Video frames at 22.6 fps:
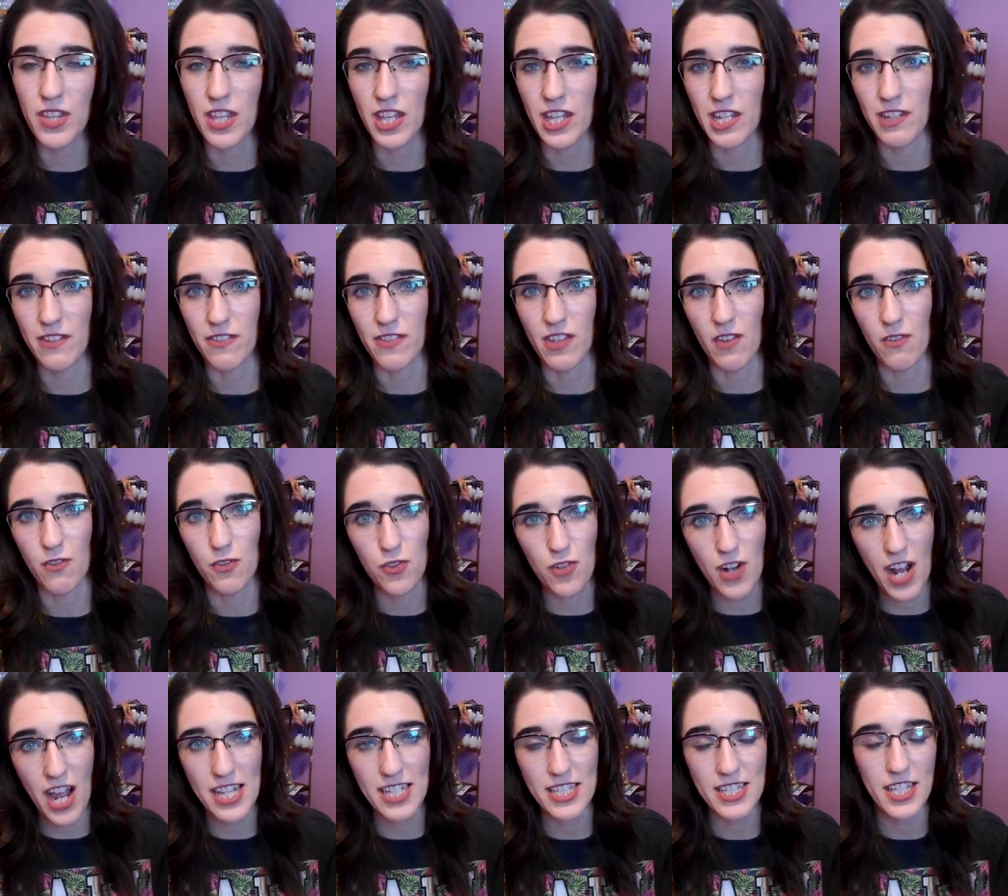that if you have
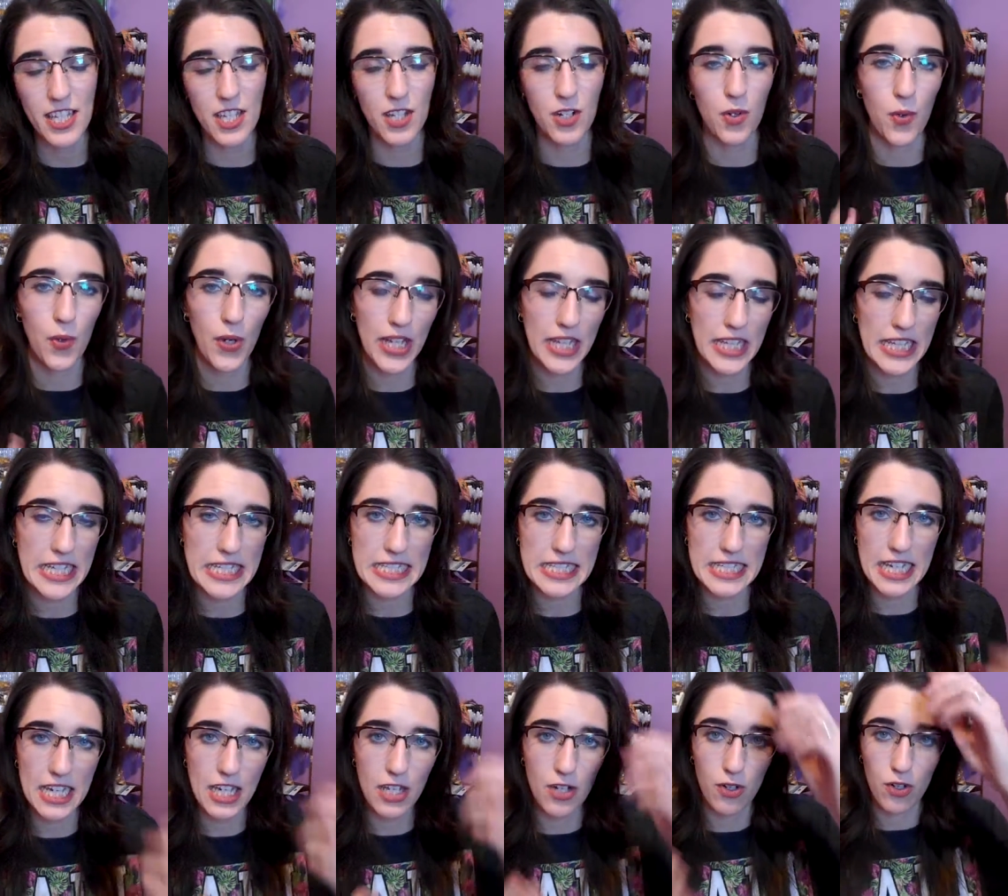dry skin or oily
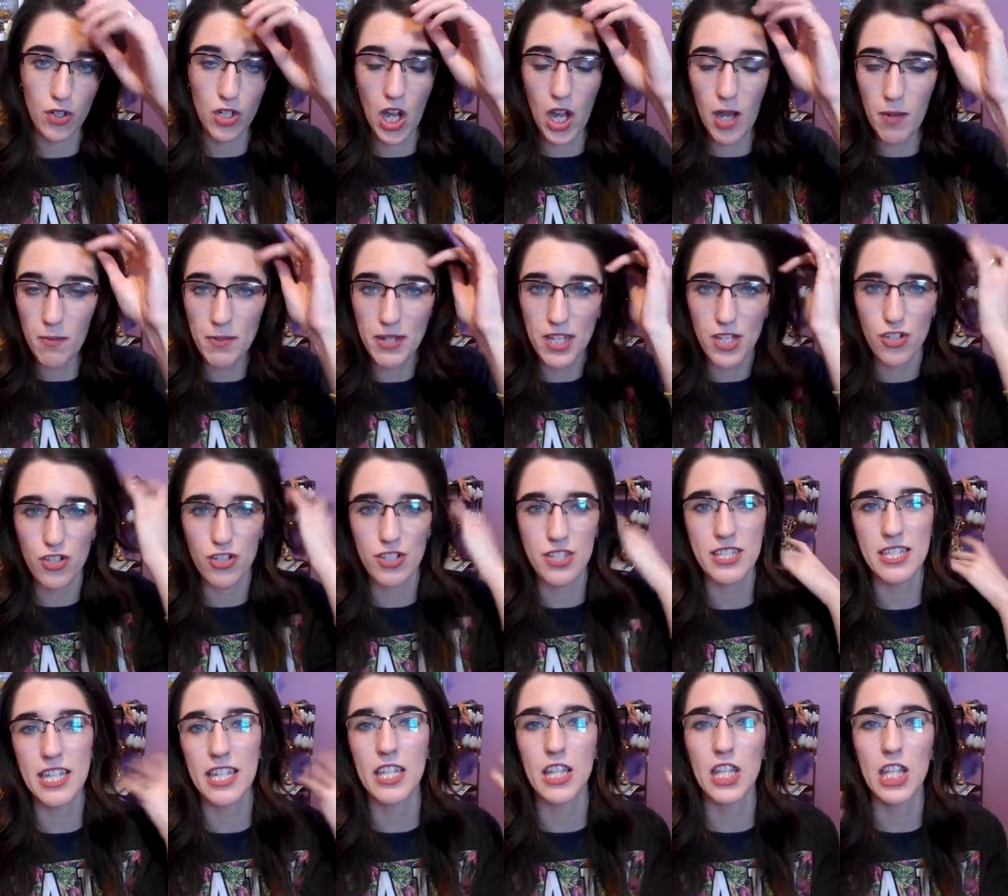skin or combination
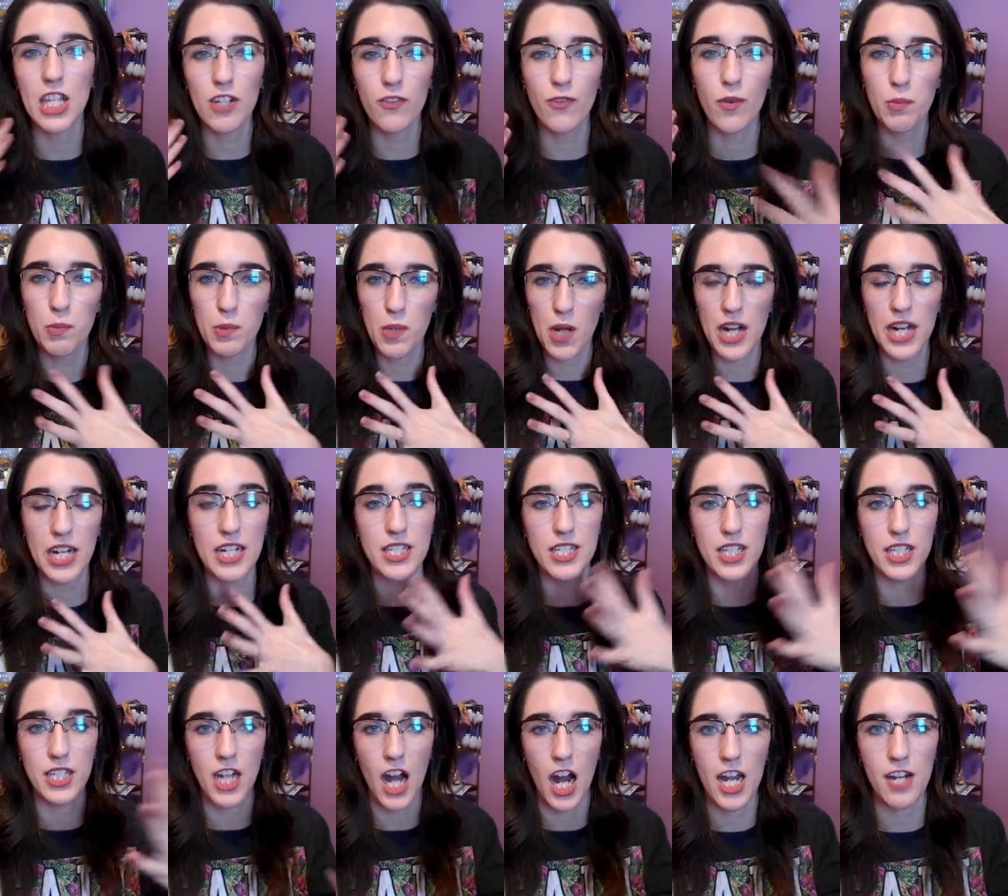skin, look for products
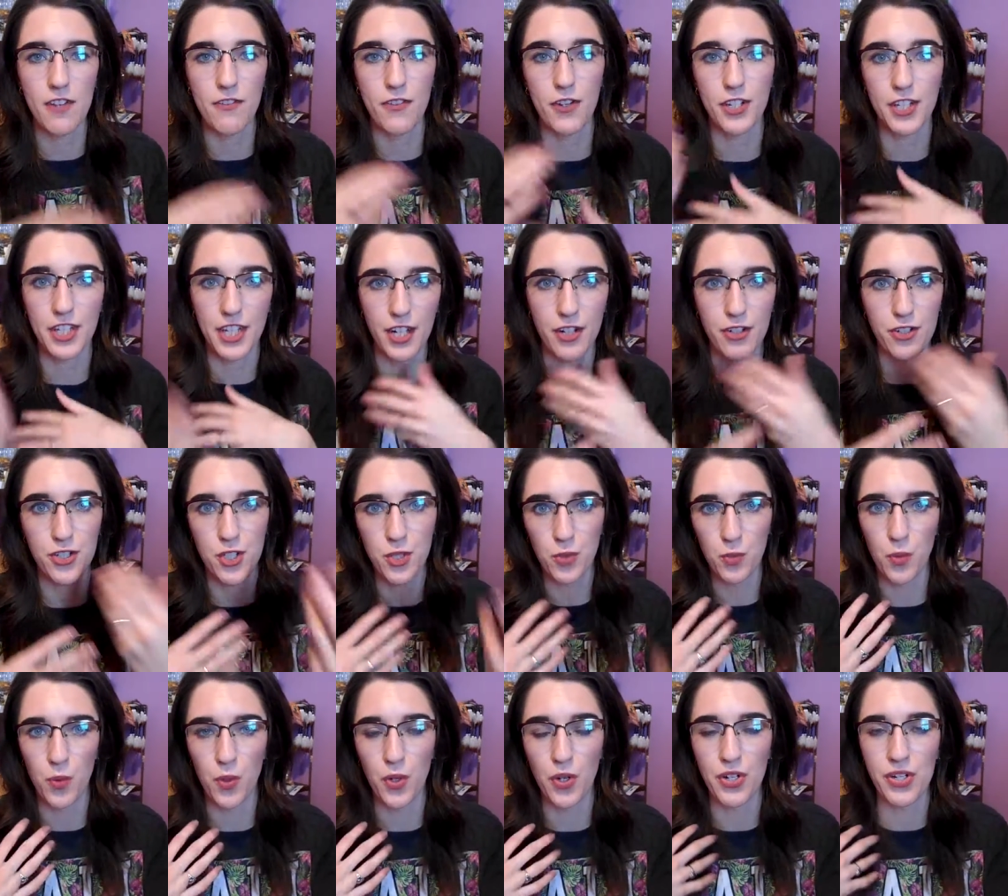that kind of are geared
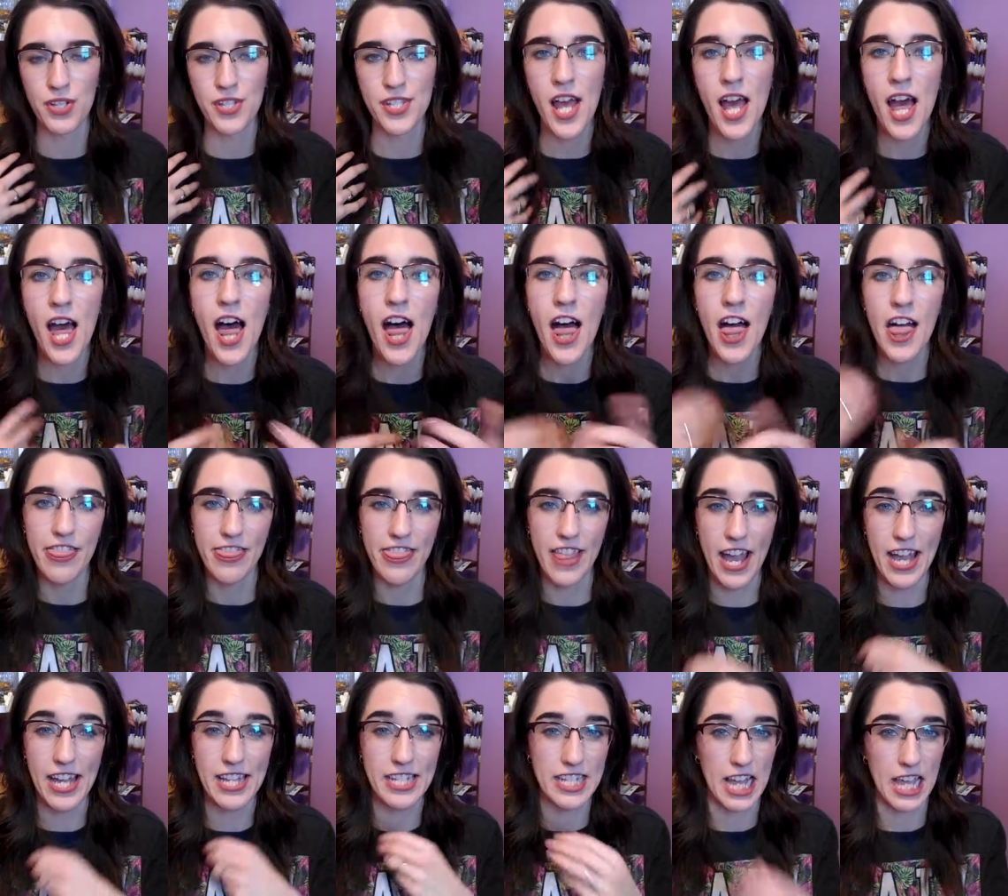towards
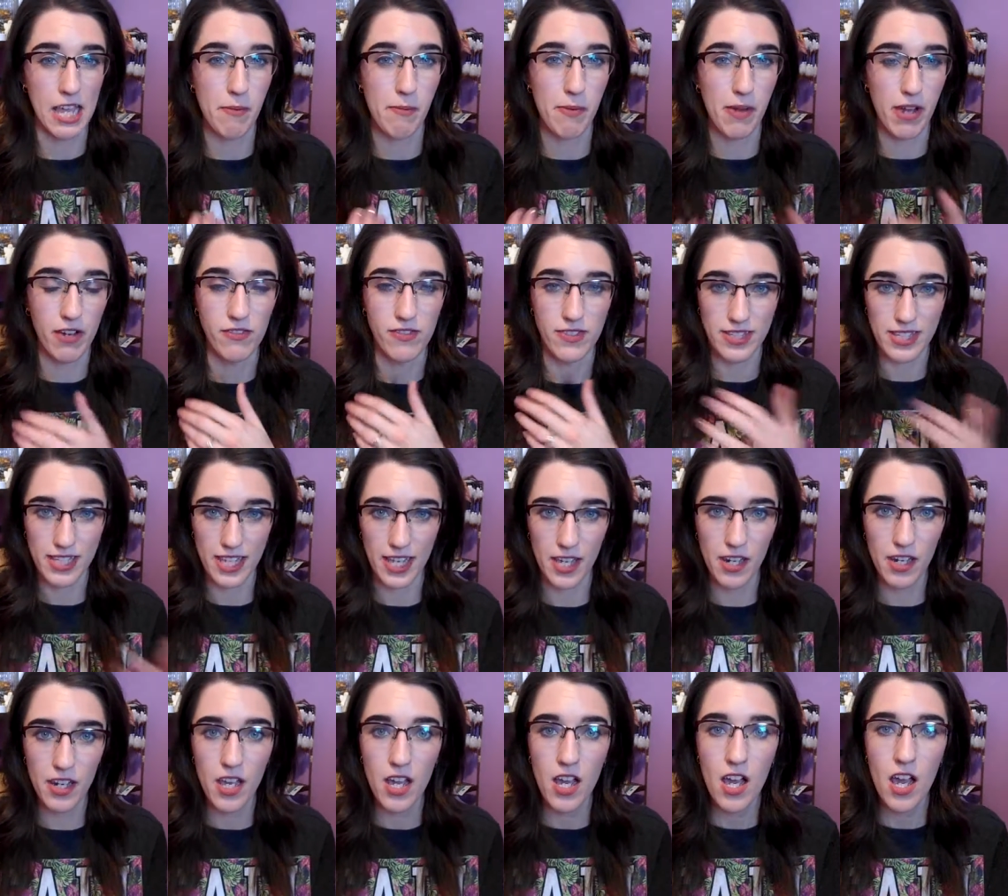that type of
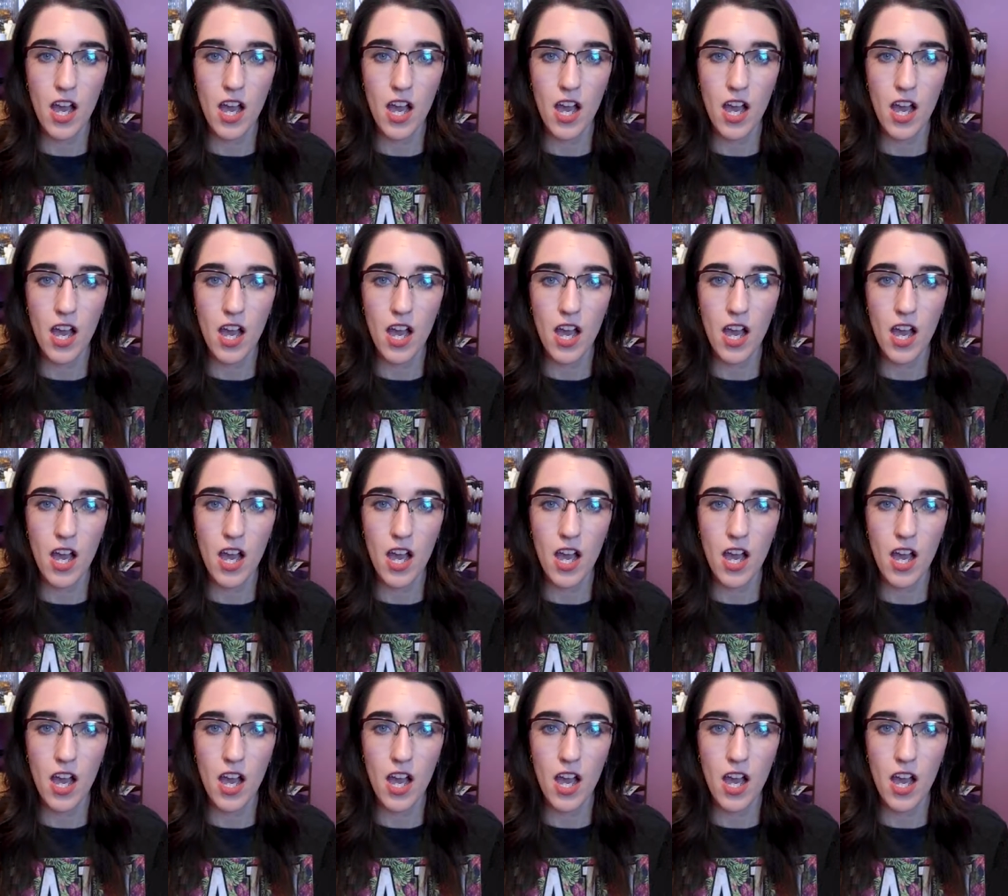skin.